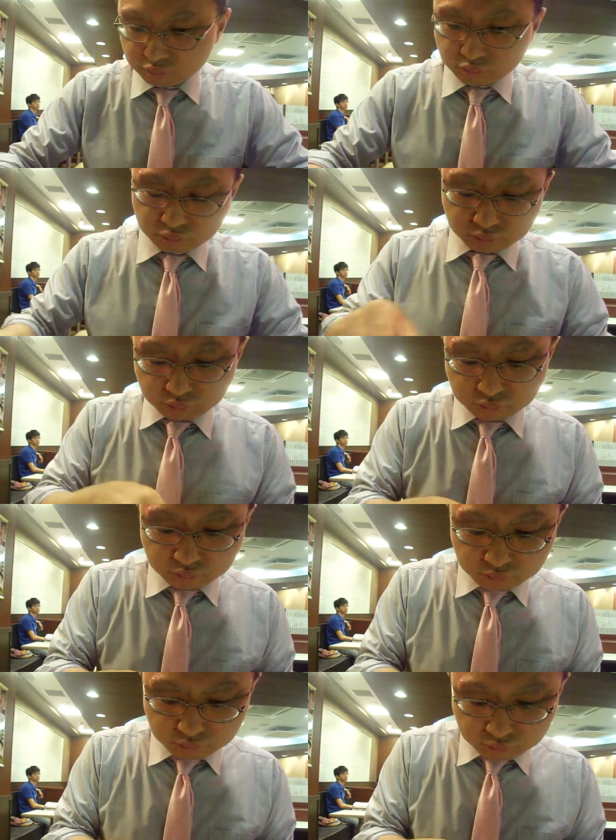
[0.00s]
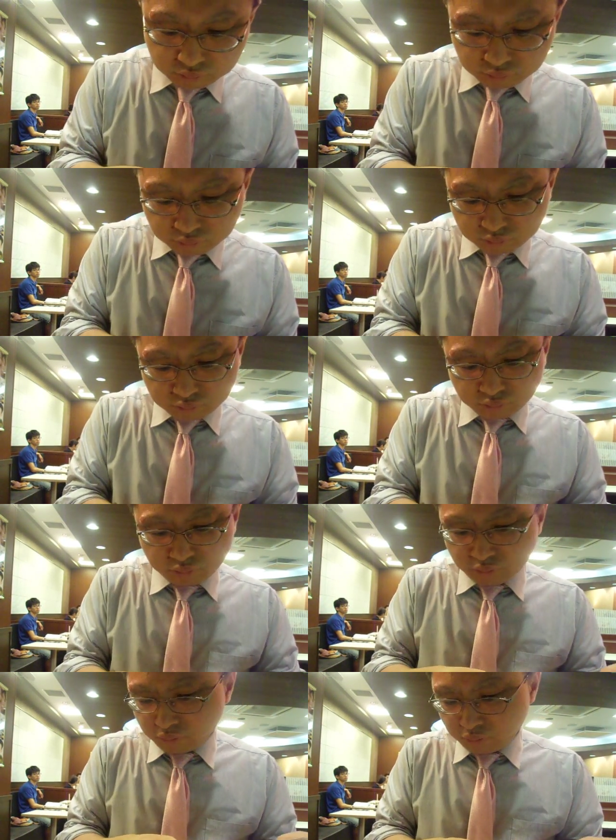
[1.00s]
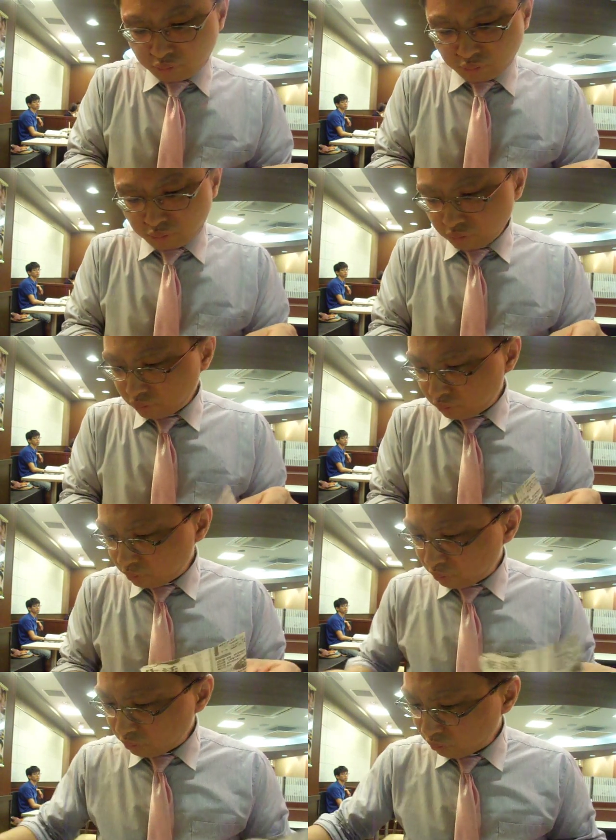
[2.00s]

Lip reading: But I can just call it J. It's a double